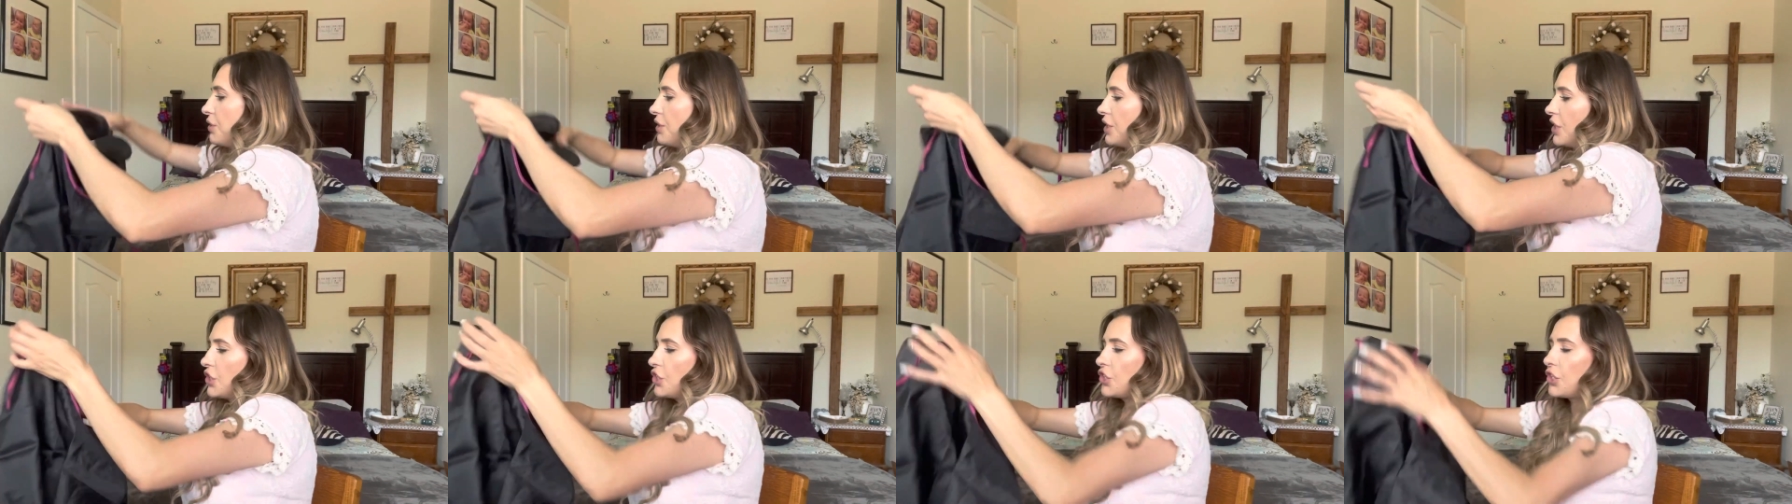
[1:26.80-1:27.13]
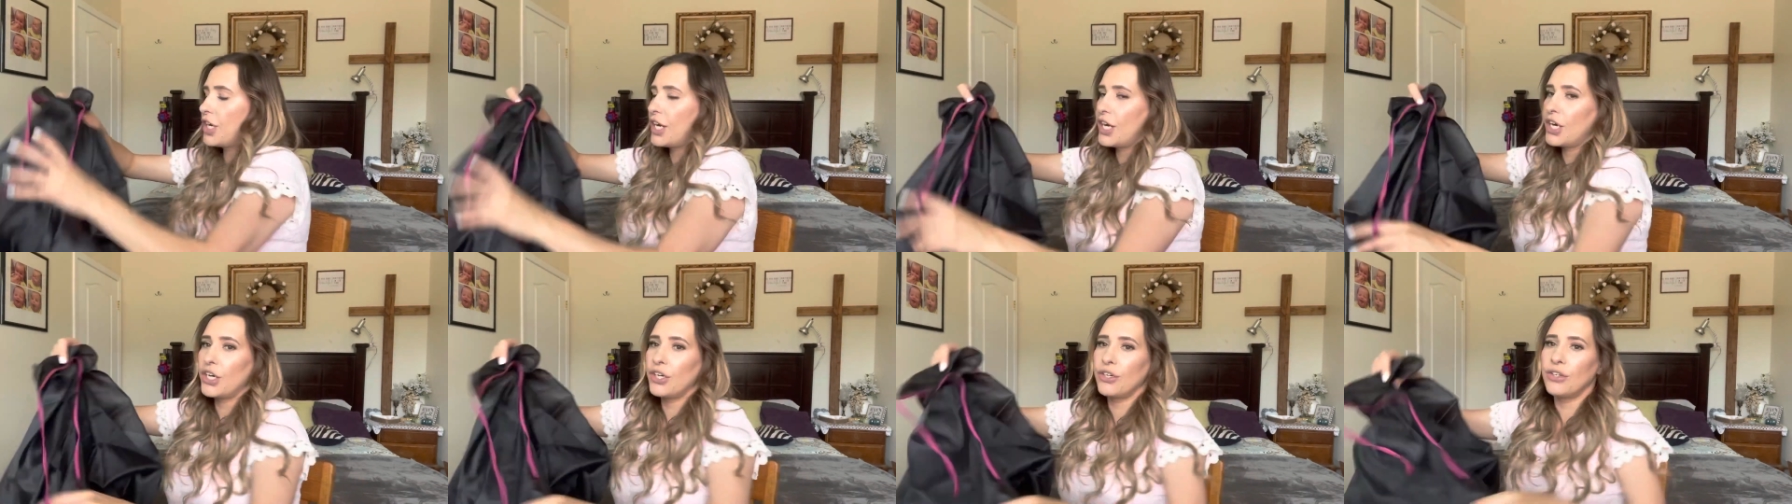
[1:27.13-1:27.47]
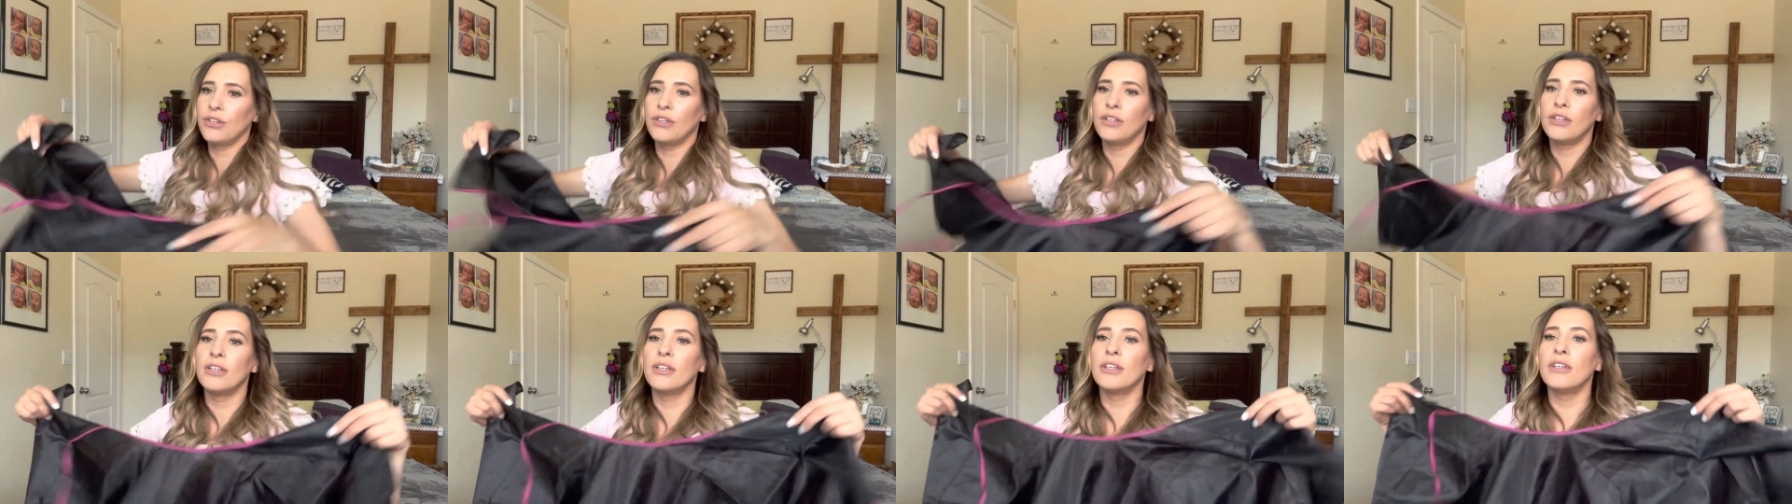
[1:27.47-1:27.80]
cut your hair
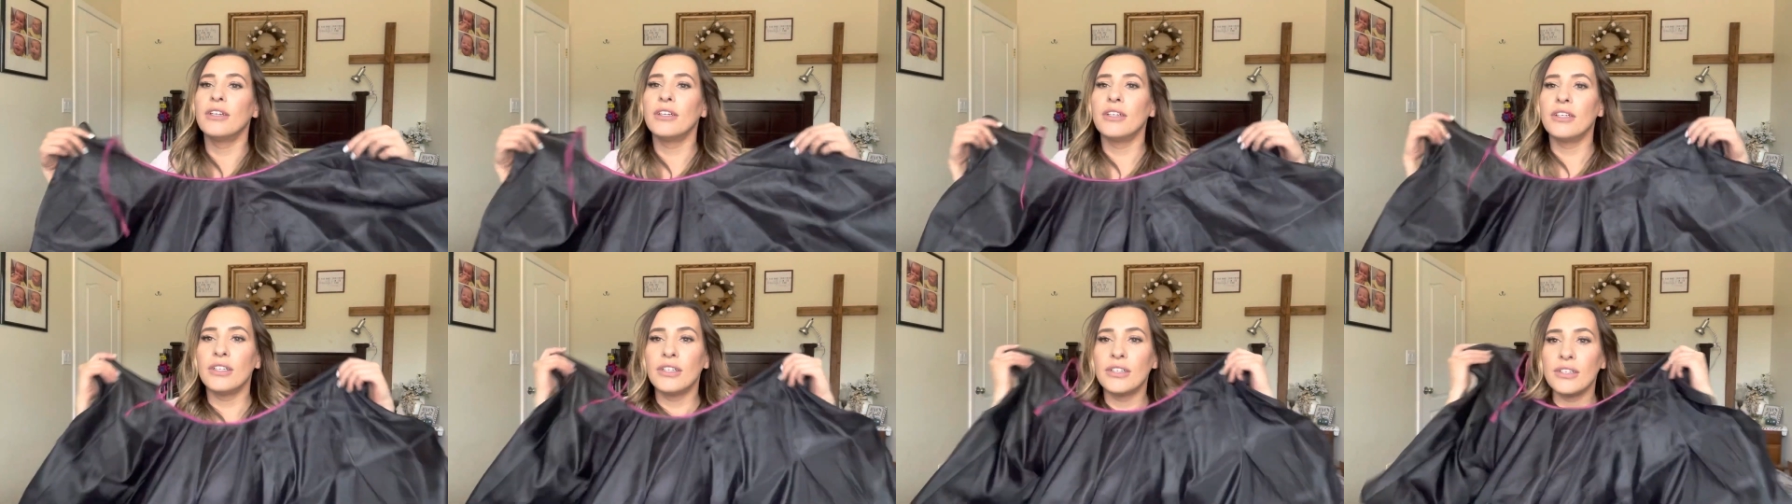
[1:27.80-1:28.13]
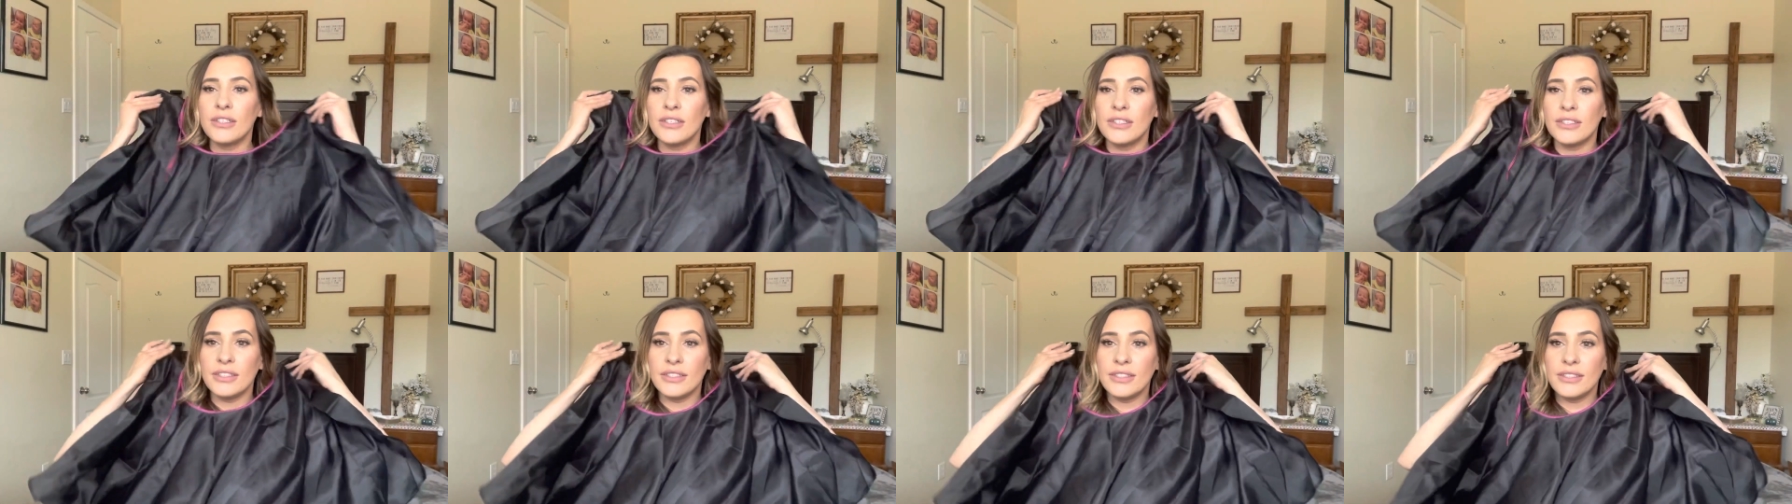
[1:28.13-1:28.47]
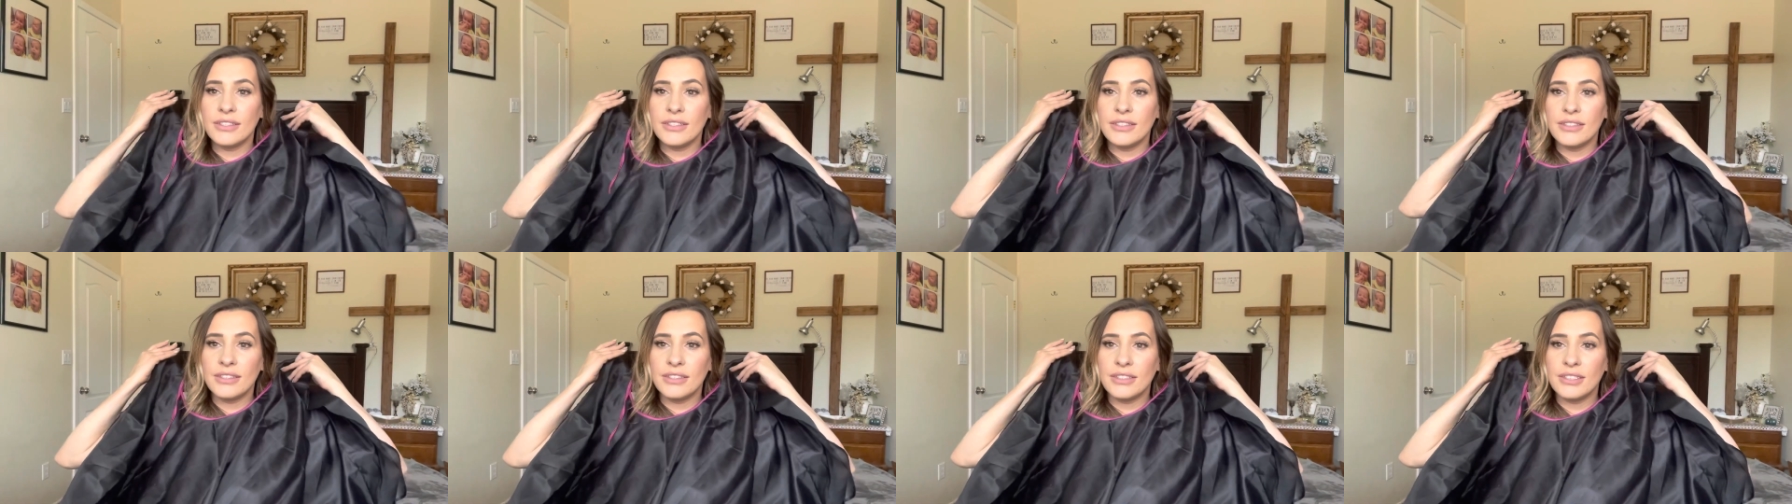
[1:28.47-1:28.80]

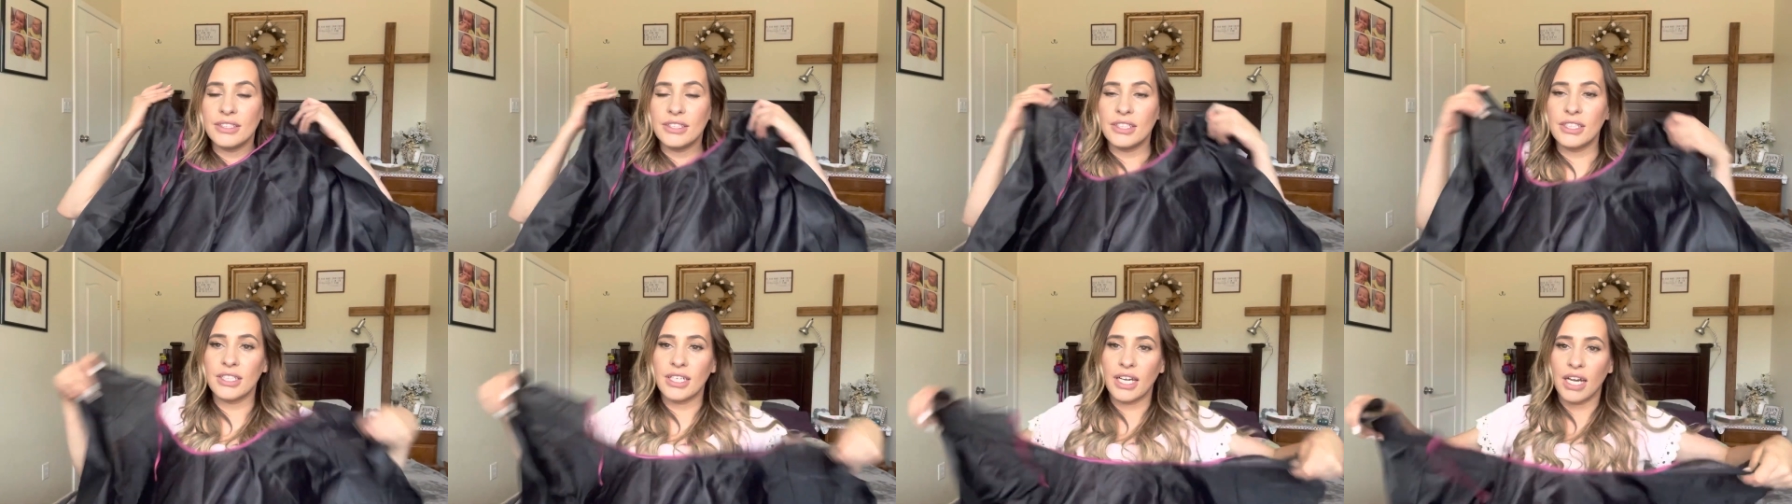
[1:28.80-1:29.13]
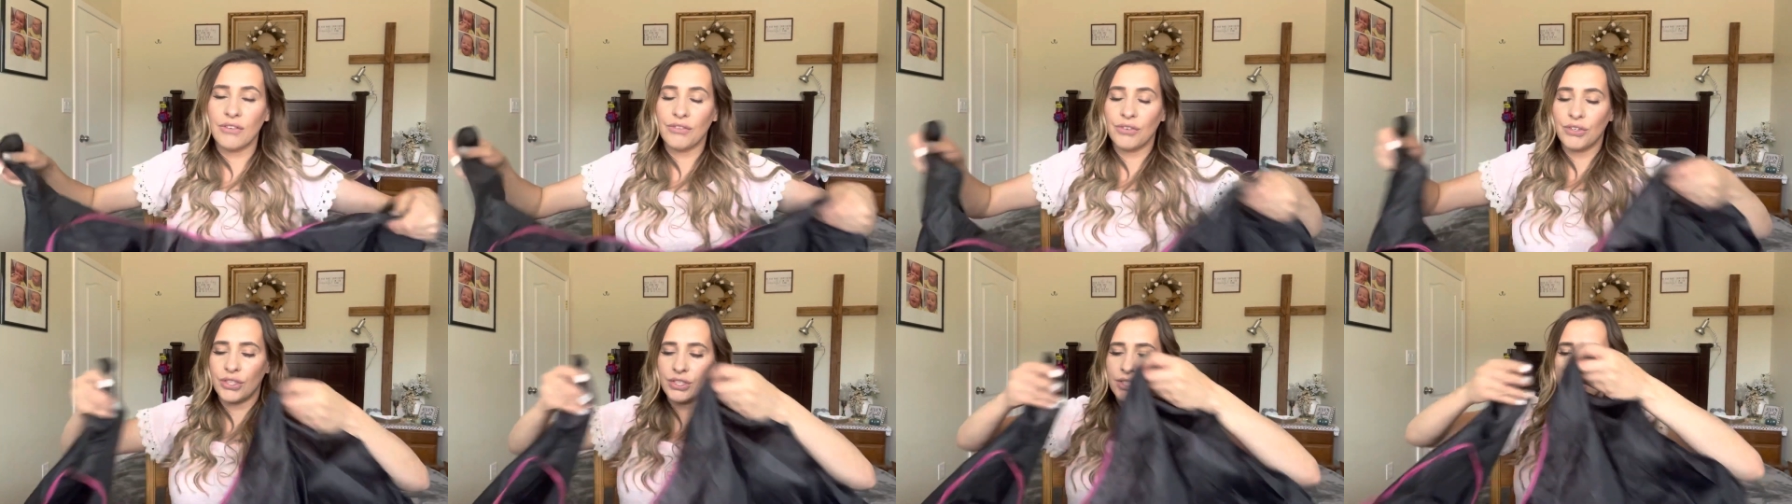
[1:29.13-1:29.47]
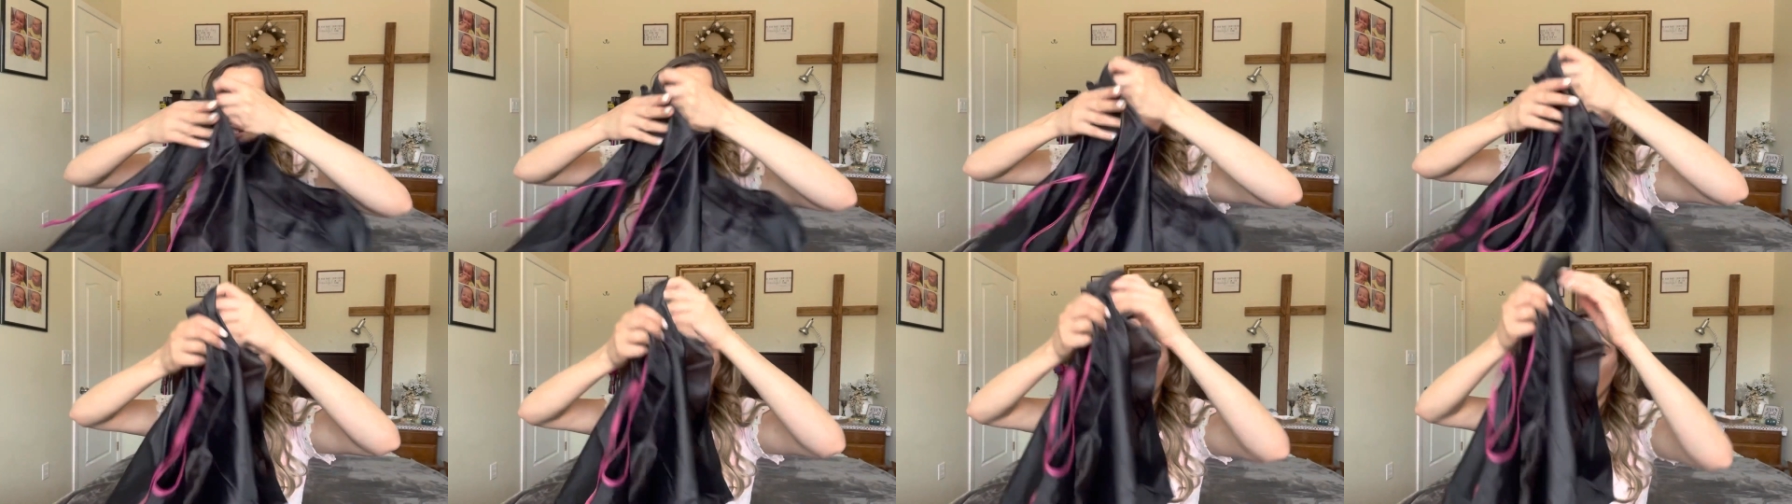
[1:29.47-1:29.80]
to cover
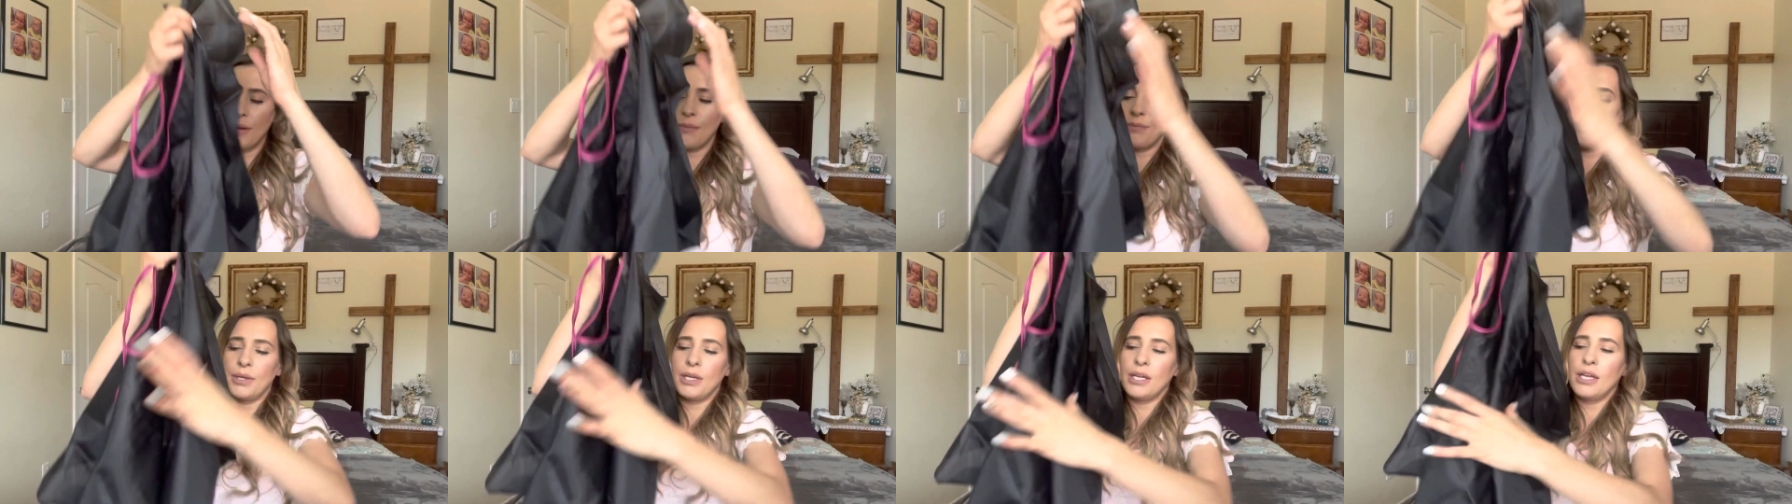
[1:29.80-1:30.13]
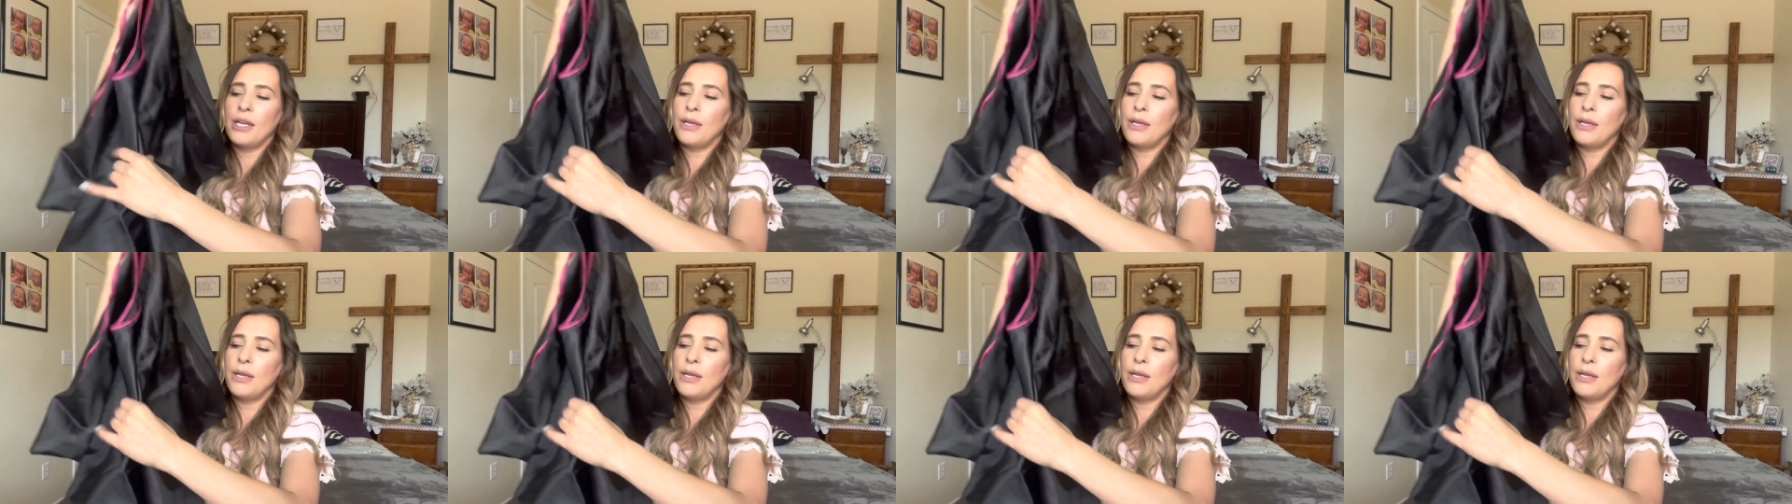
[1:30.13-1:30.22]
yourself up